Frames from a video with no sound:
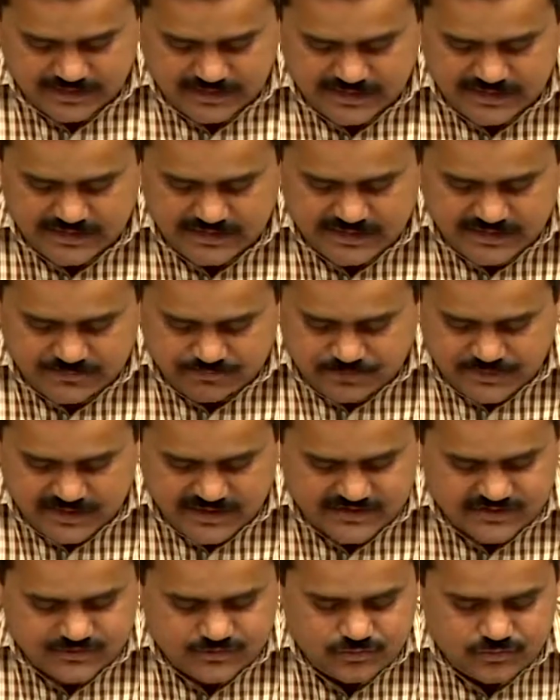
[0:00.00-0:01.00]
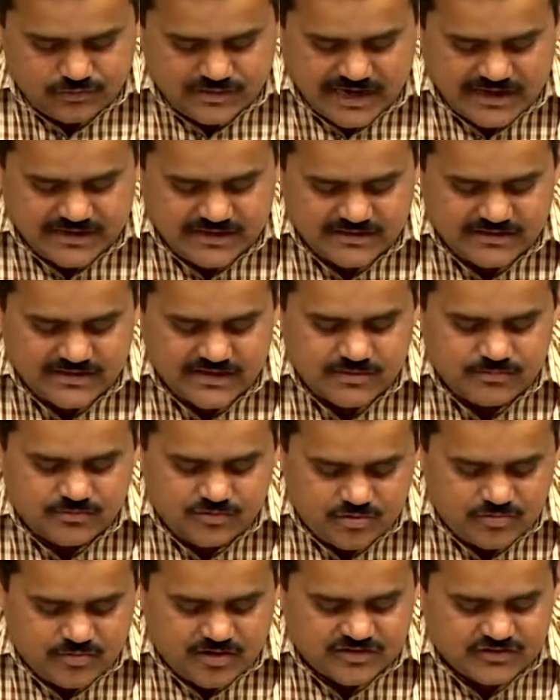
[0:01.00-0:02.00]
Then page 233
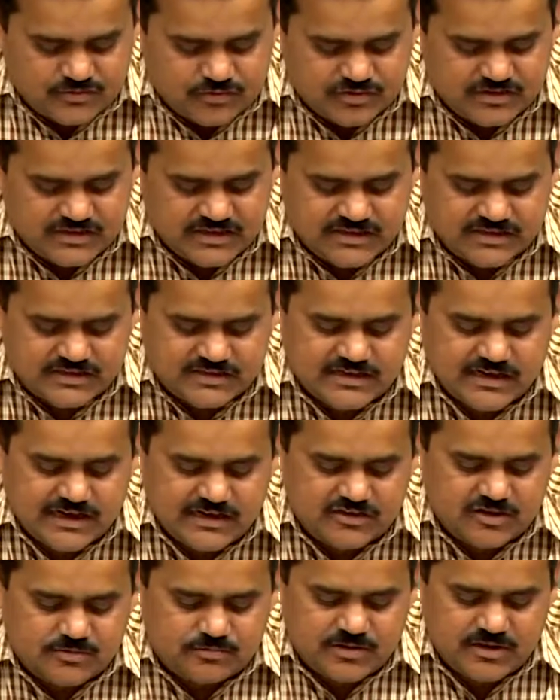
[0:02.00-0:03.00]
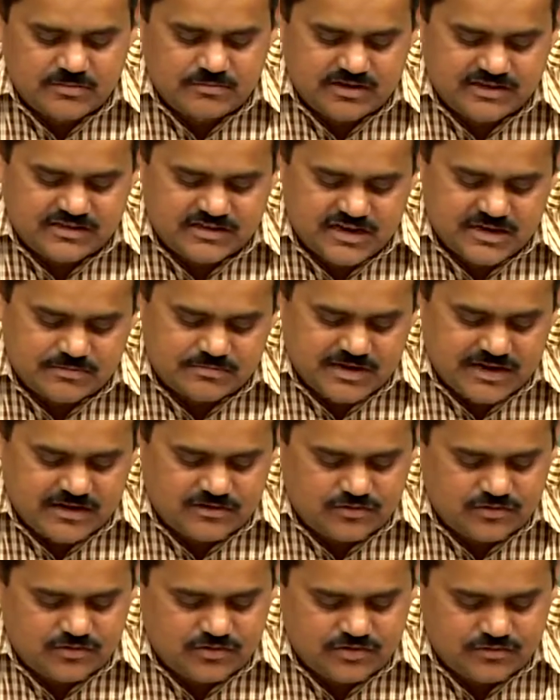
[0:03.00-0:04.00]
blue box question, state the Fleming's left hand
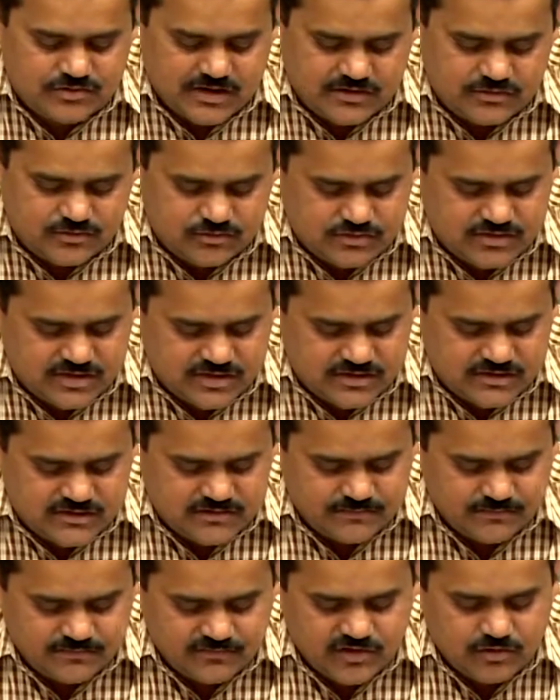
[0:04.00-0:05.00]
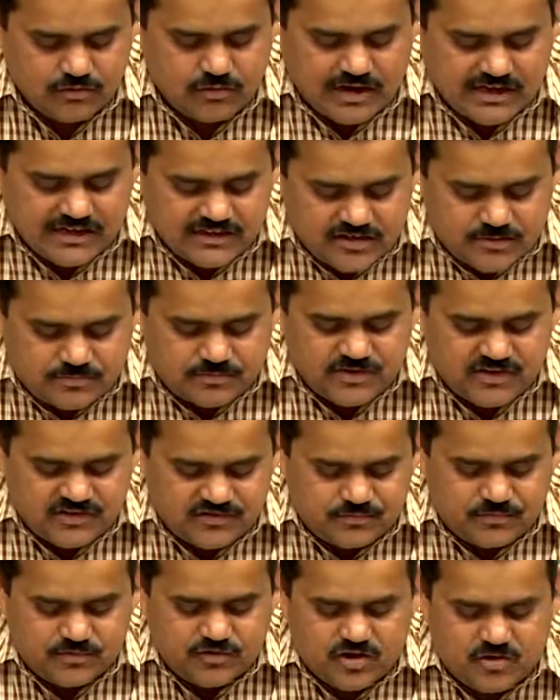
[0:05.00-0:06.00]
rule. You can do this. What is the
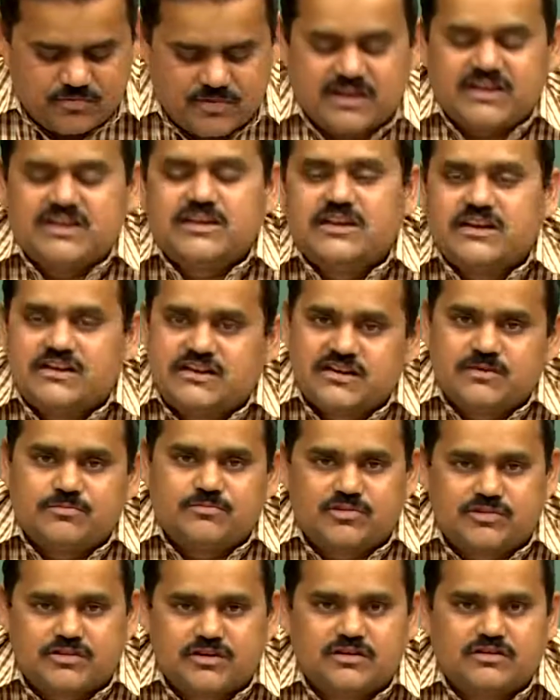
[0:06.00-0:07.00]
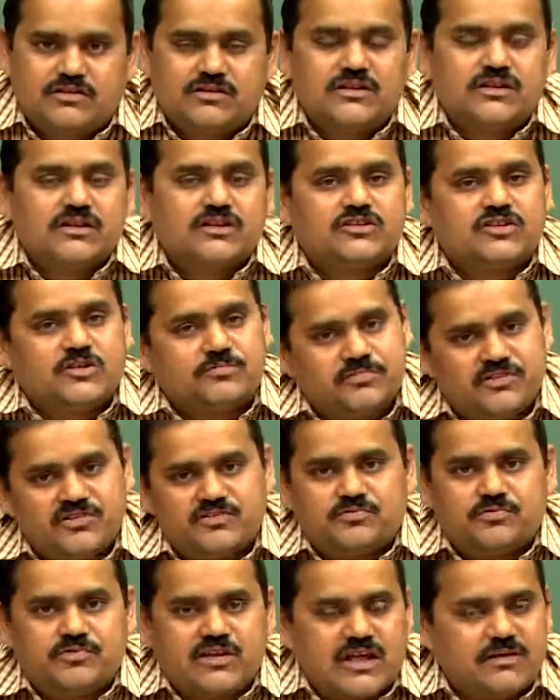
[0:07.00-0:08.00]
principle of an electric motor? The
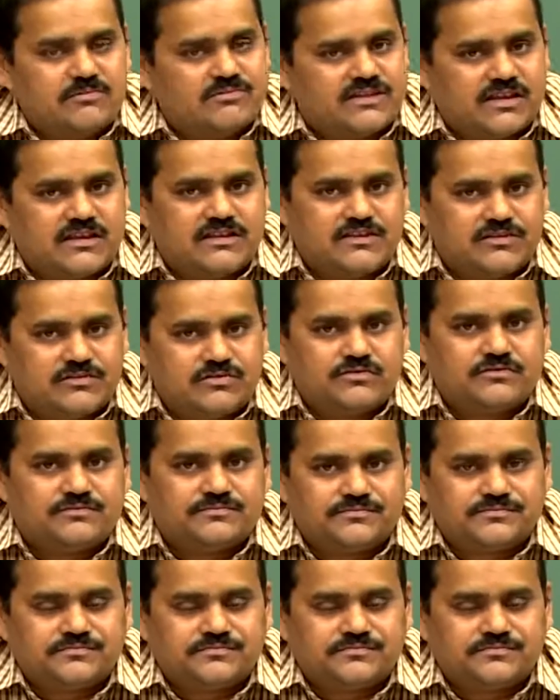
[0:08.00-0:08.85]
principle I am saying you,